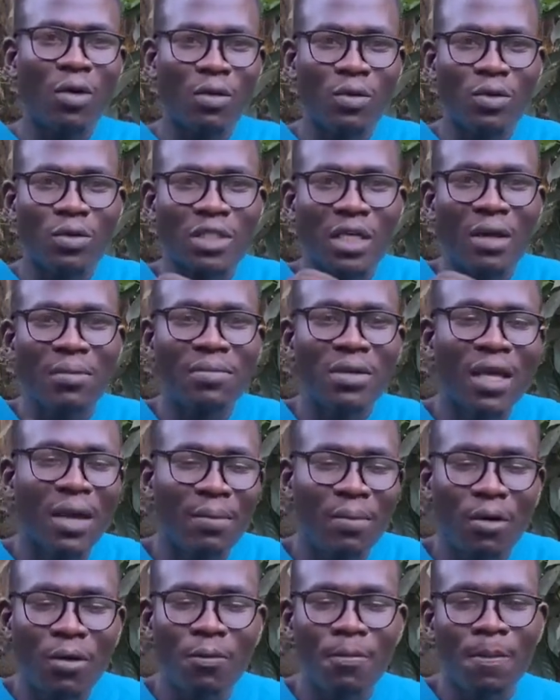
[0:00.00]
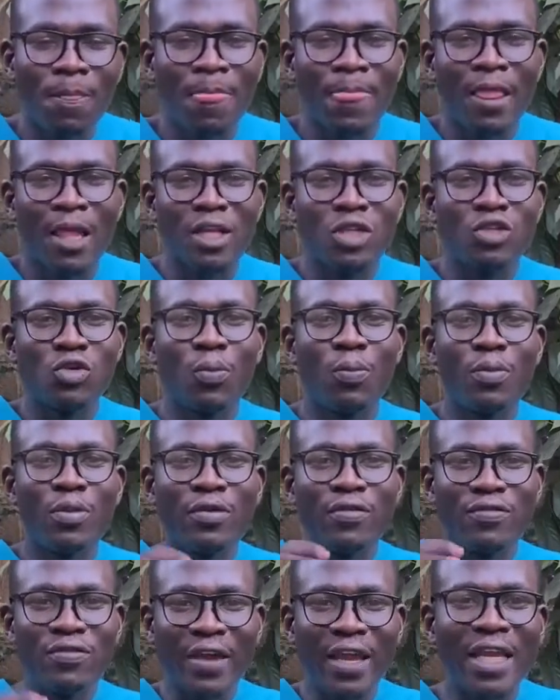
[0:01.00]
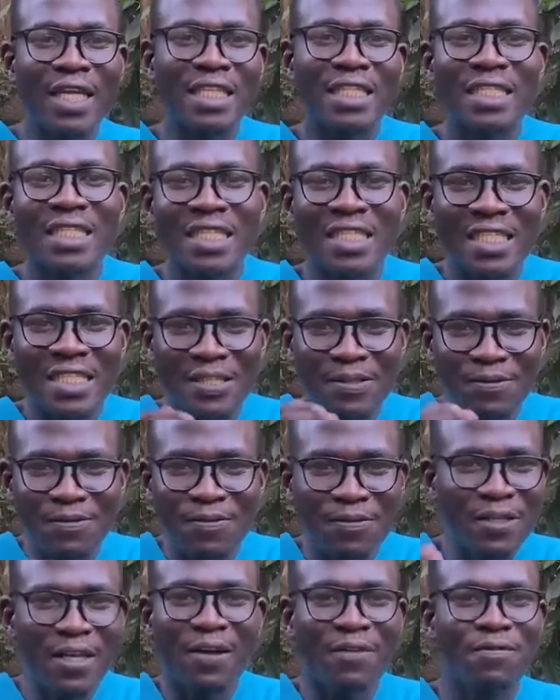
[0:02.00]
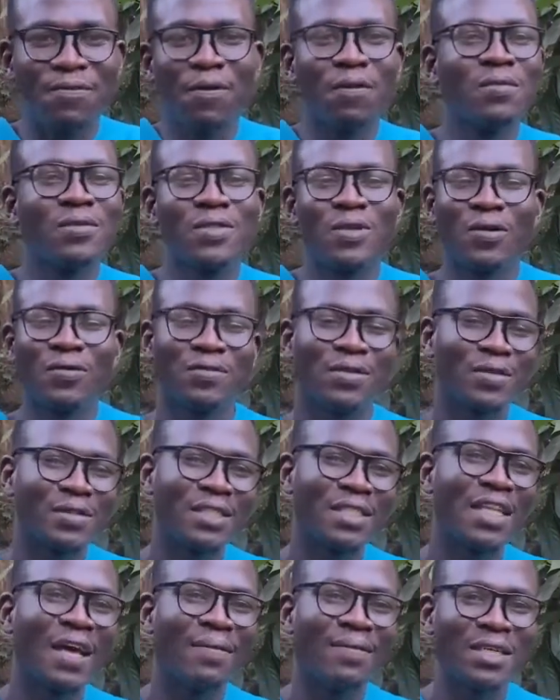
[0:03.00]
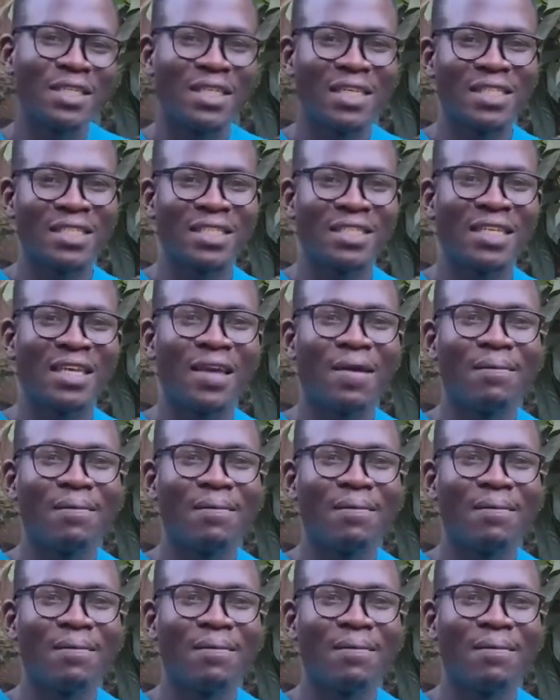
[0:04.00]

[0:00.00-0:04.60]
shall be able to prevent the severe forms of those damages.